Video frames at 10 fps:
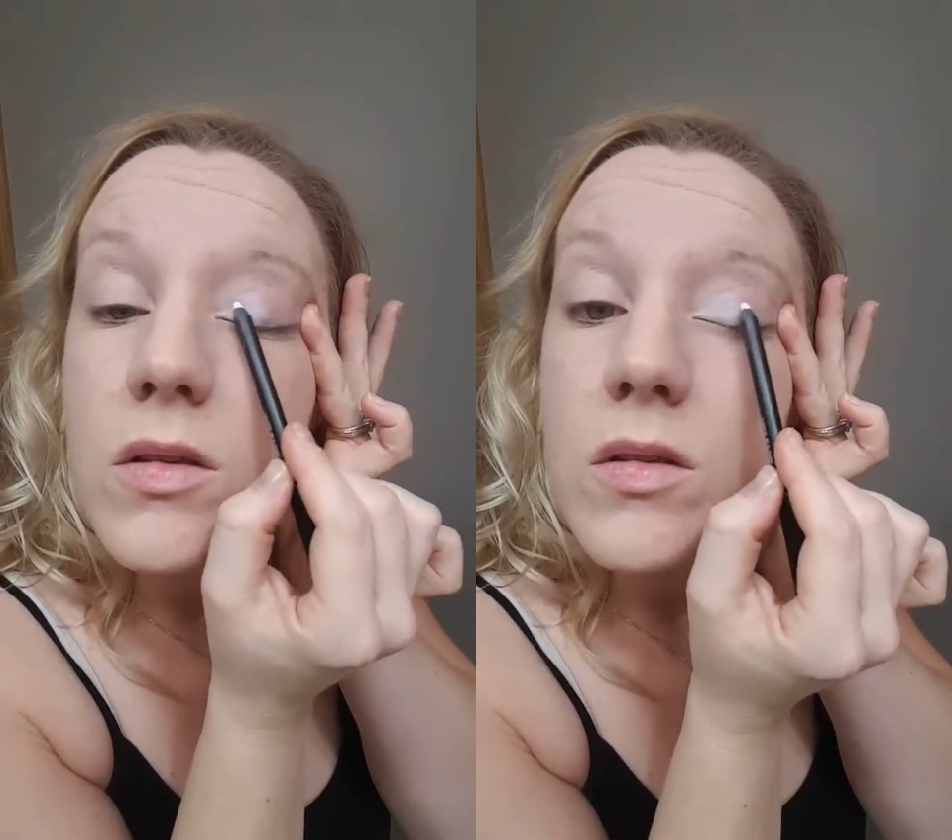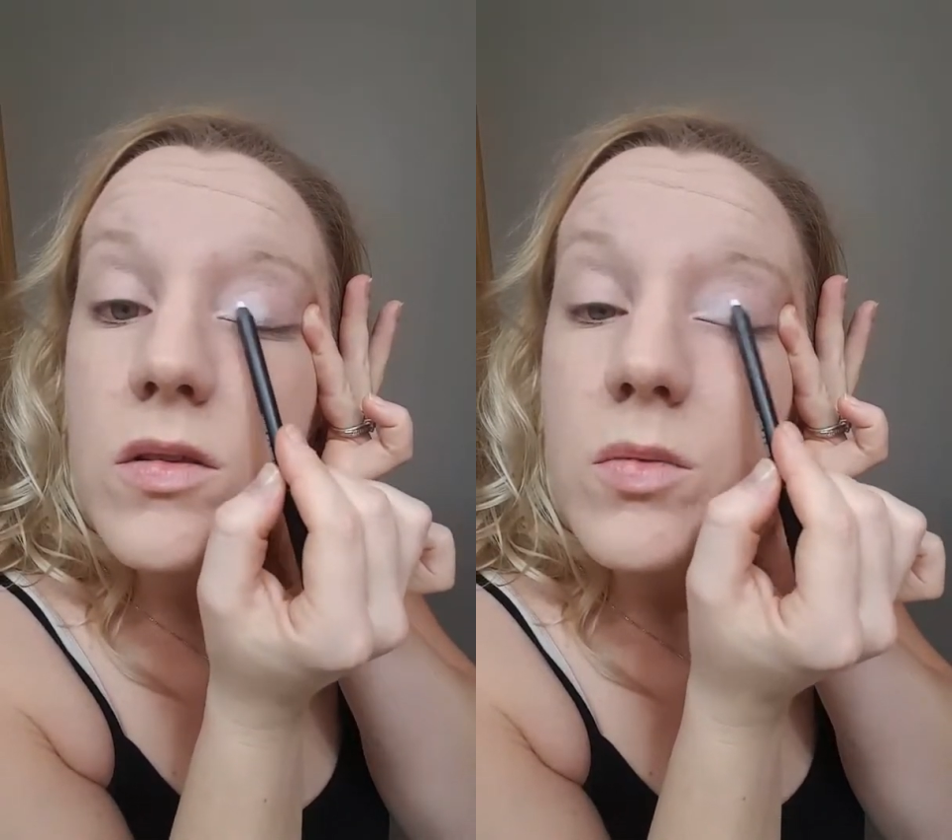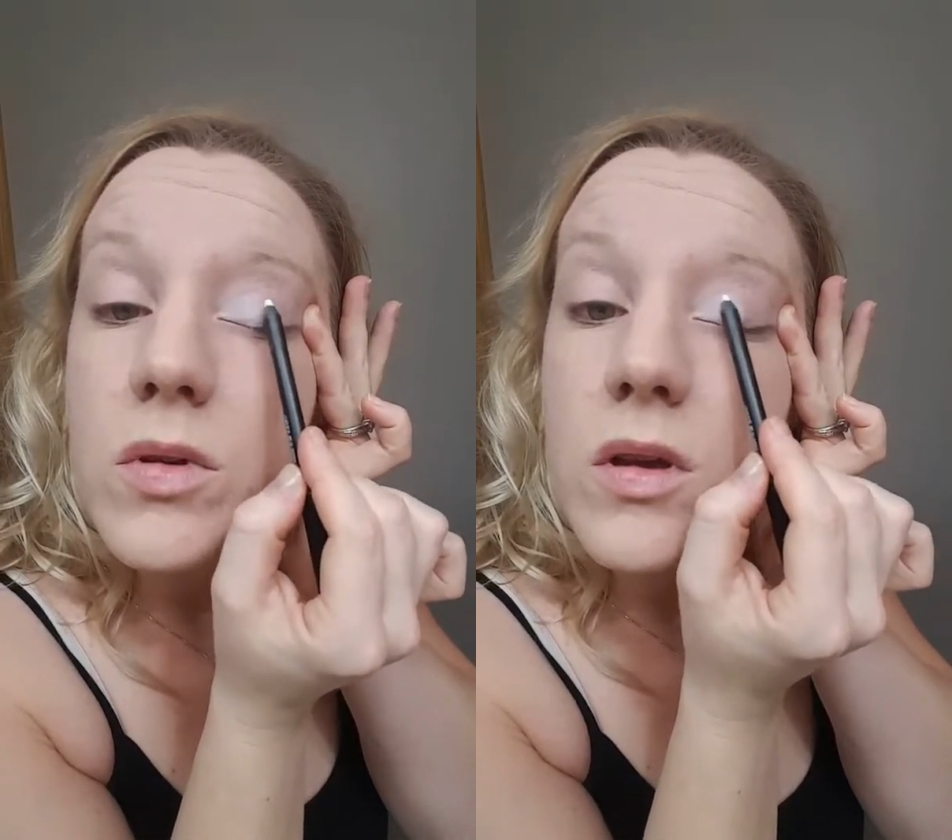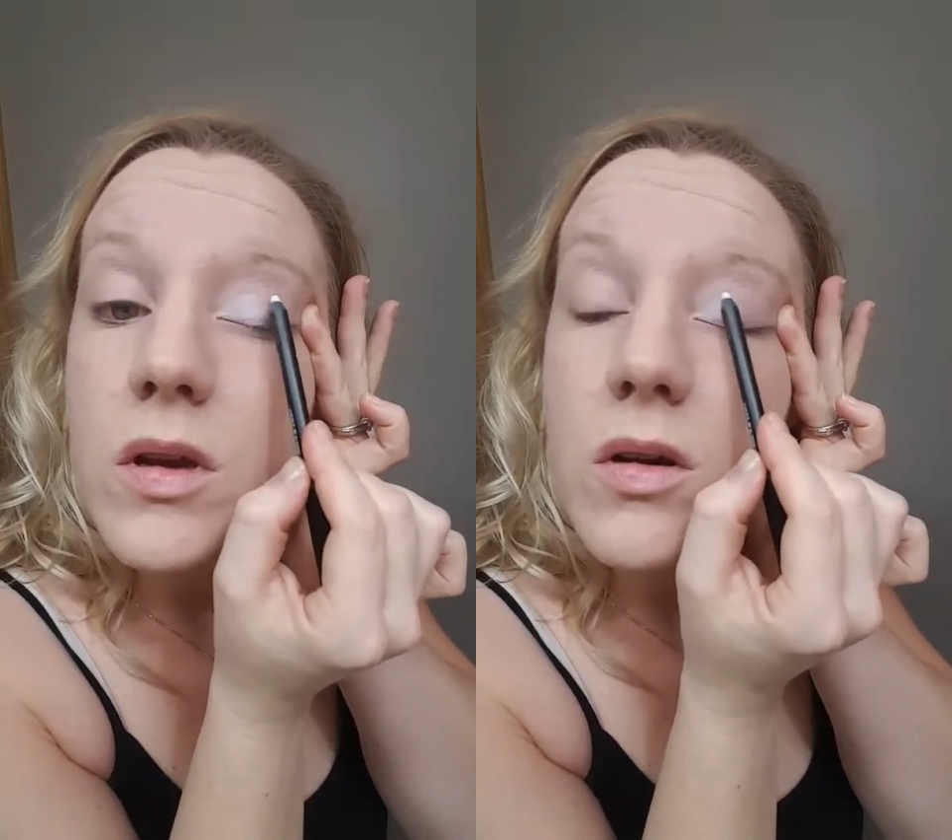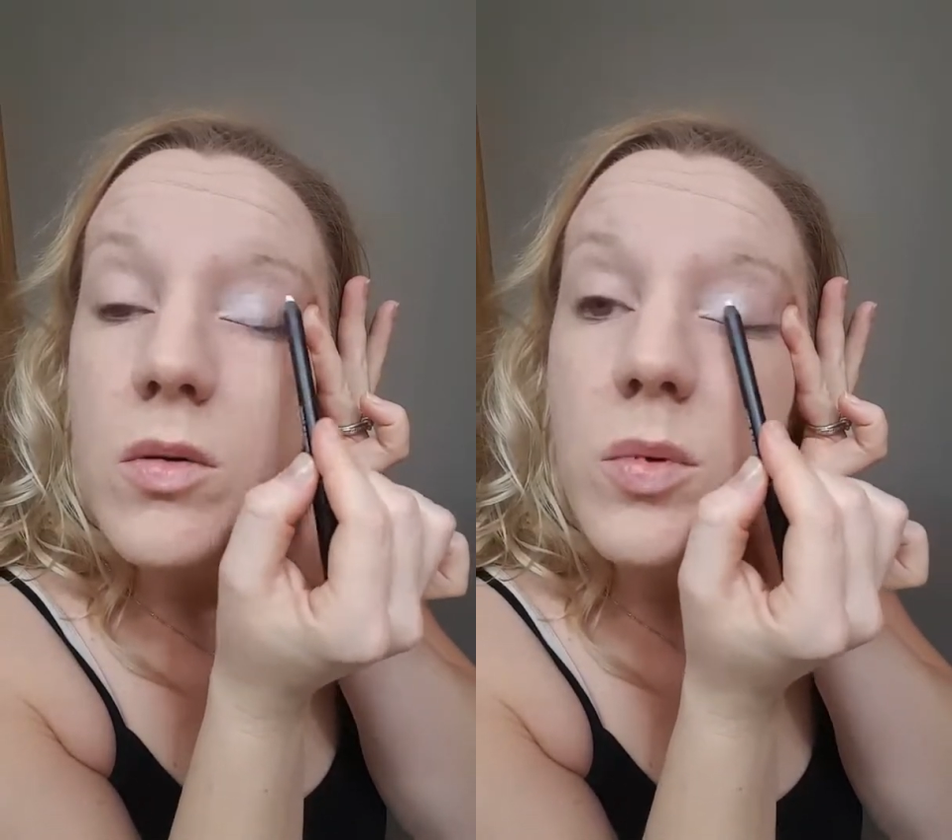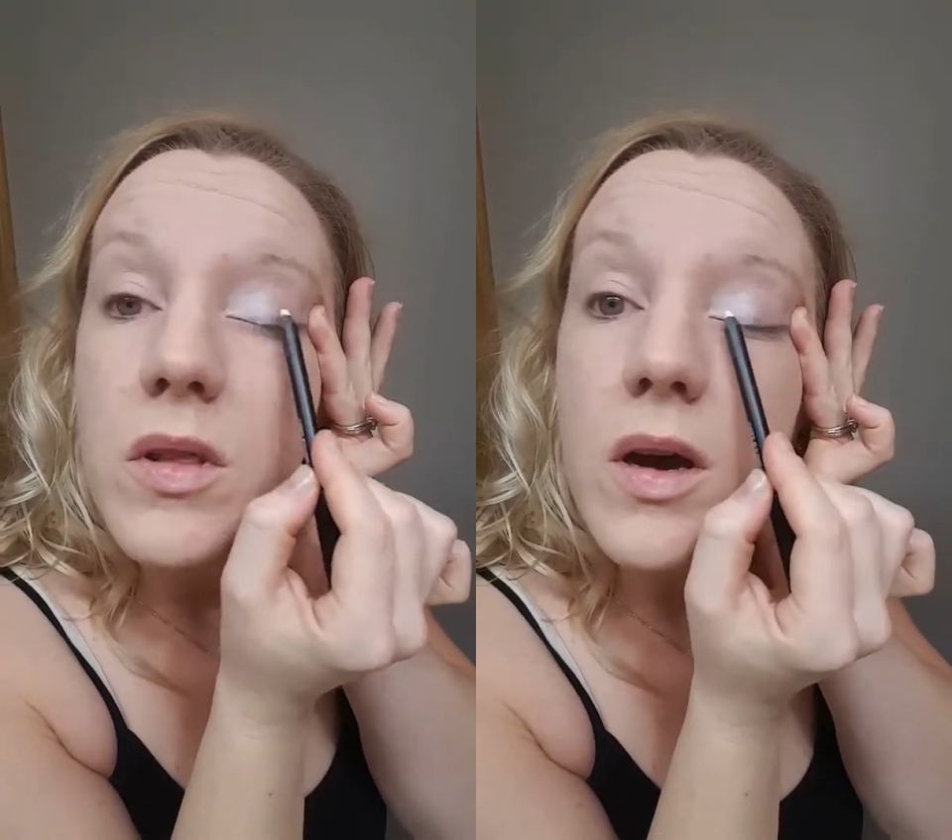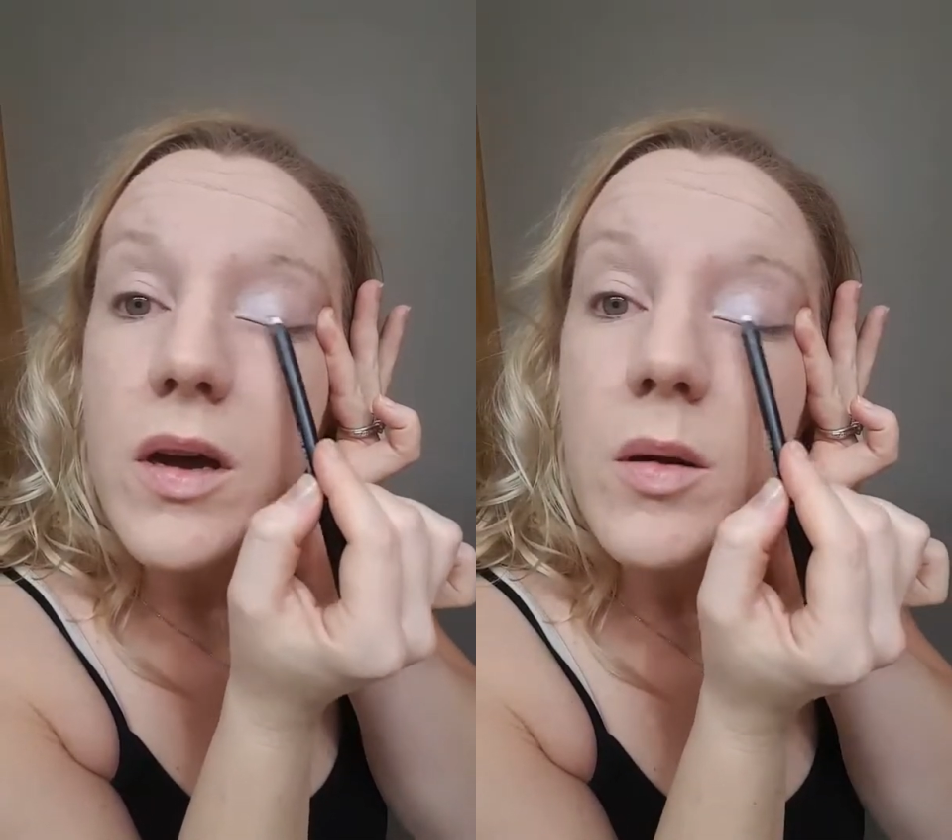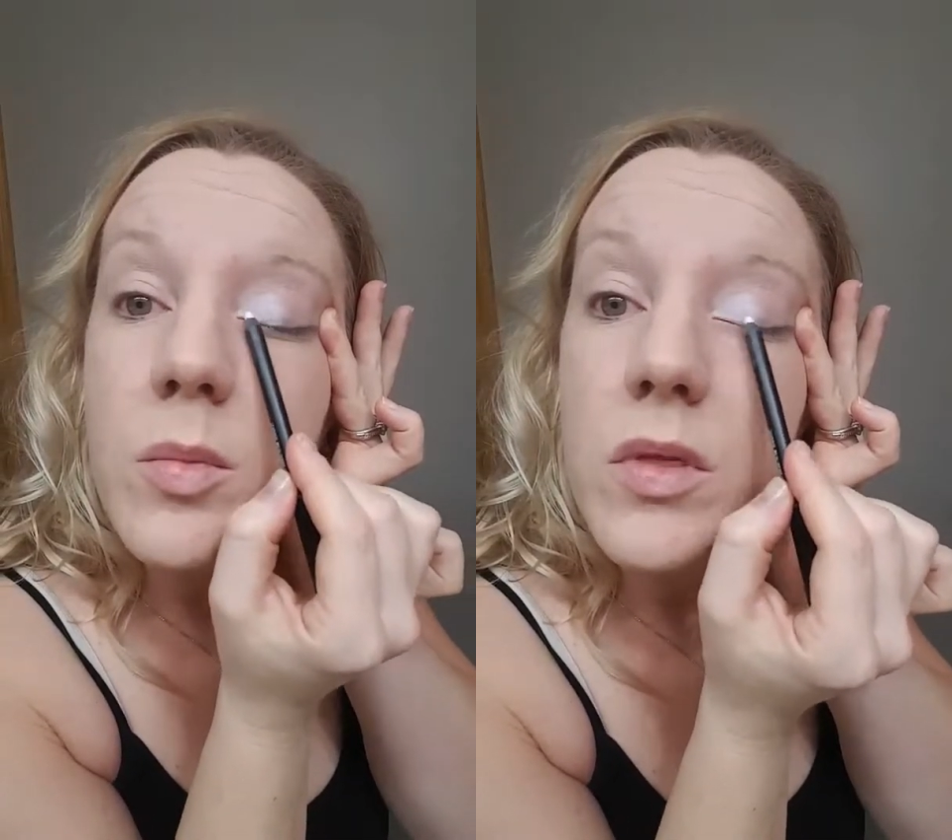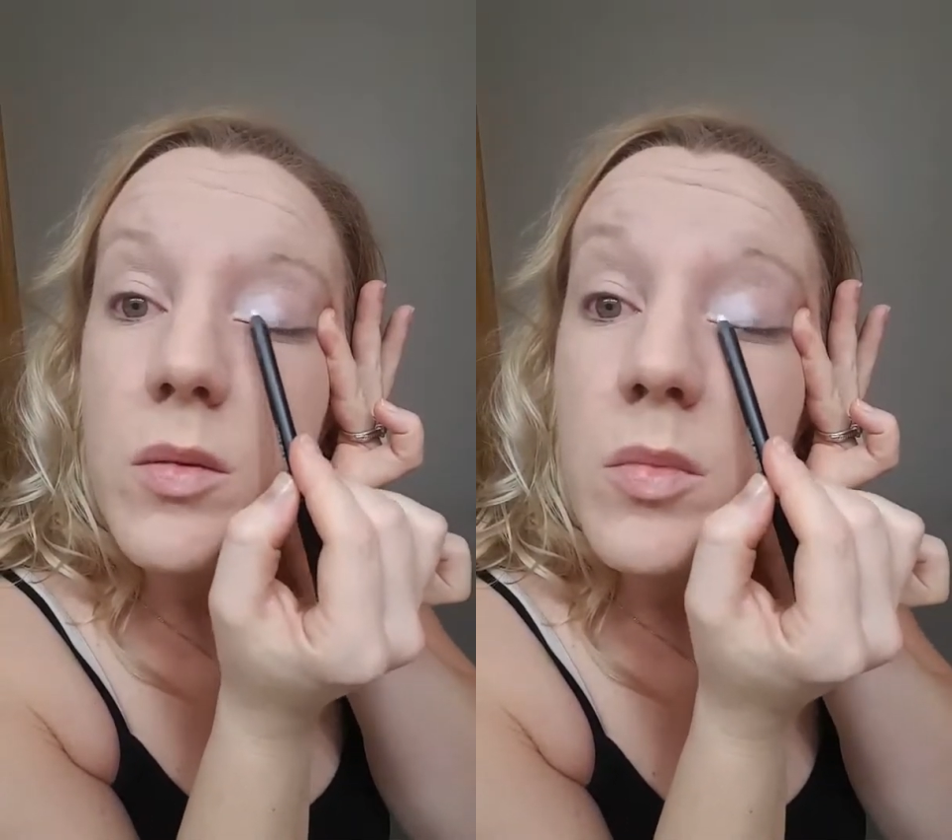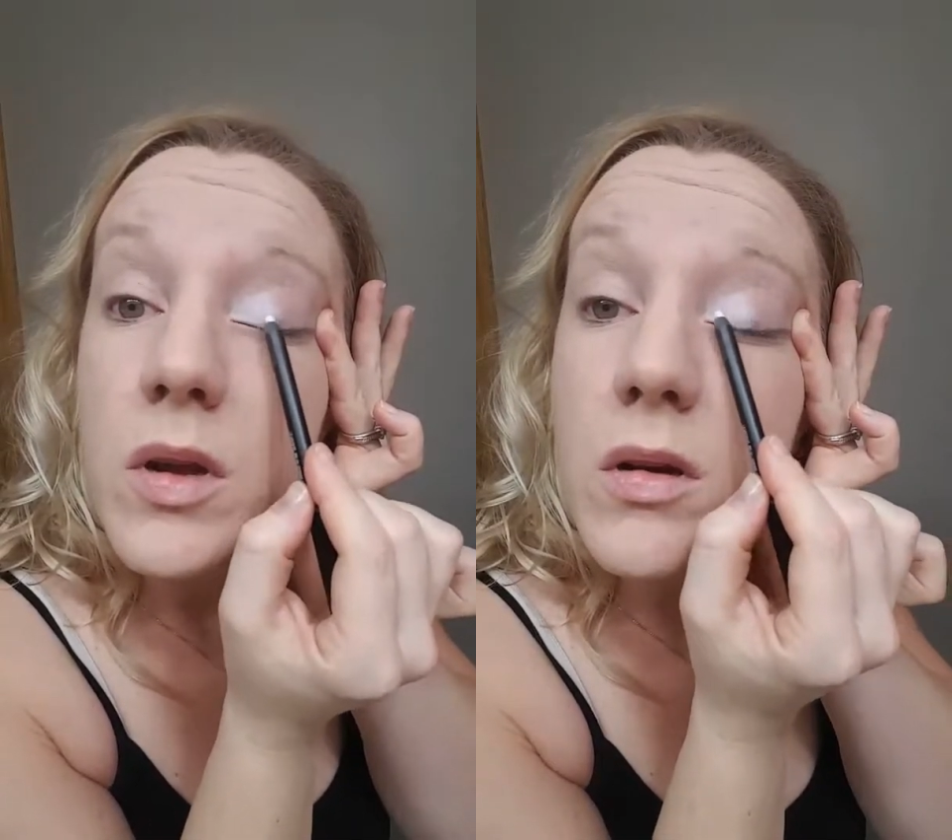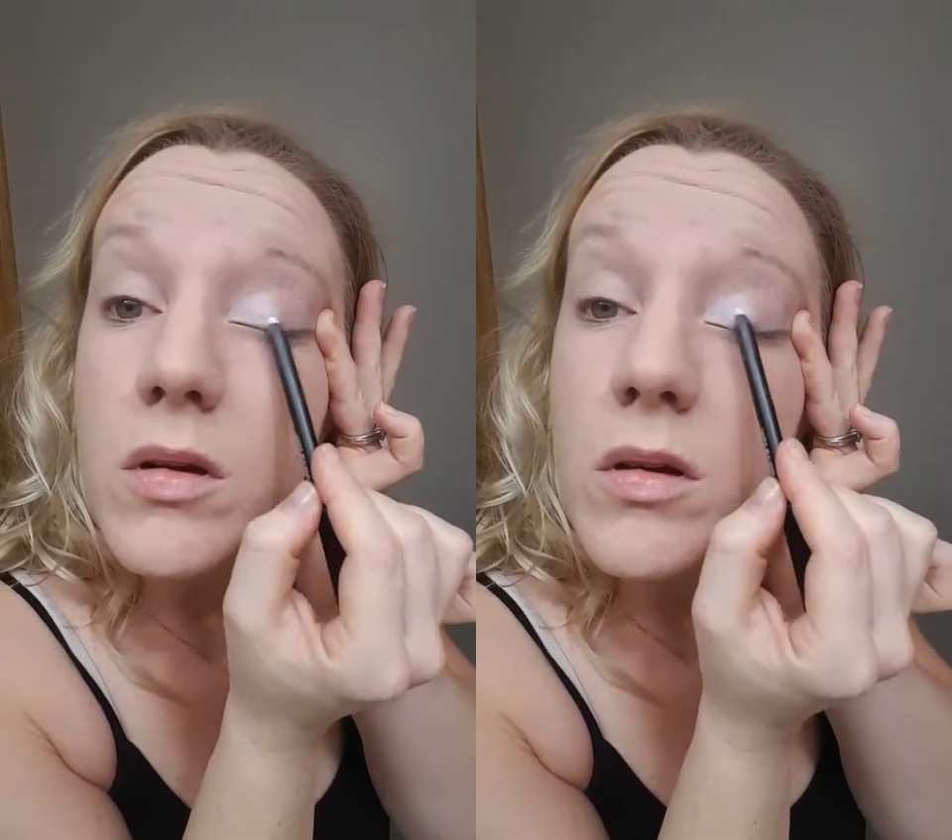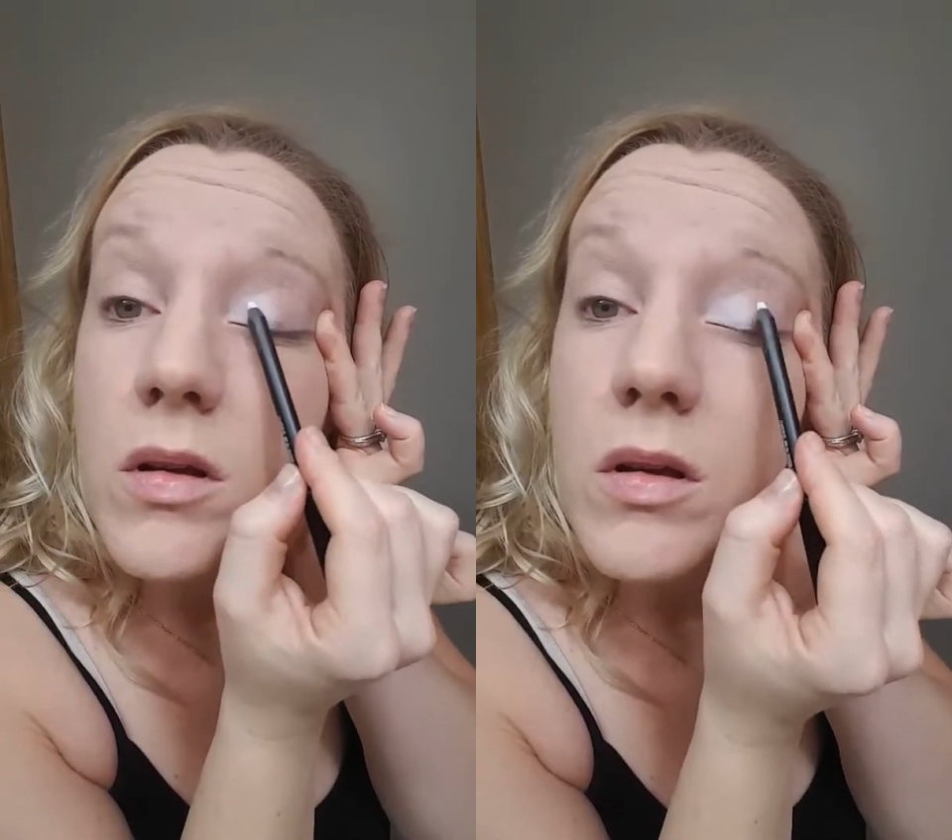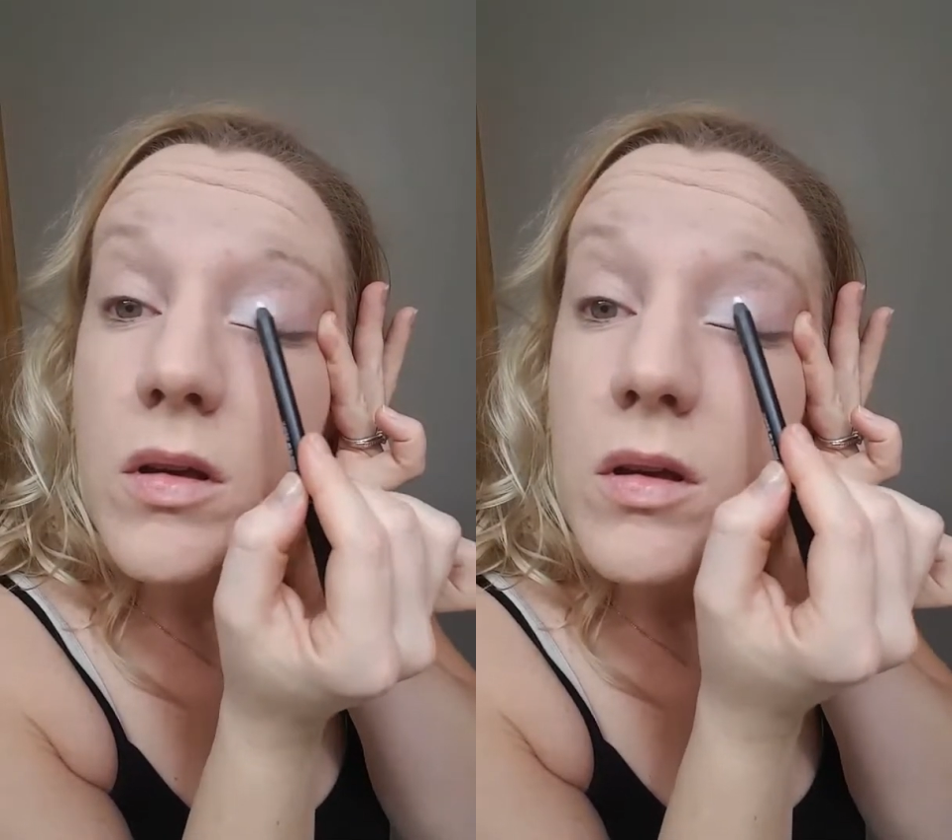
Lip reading: This is really gonna open the eye up in the middle.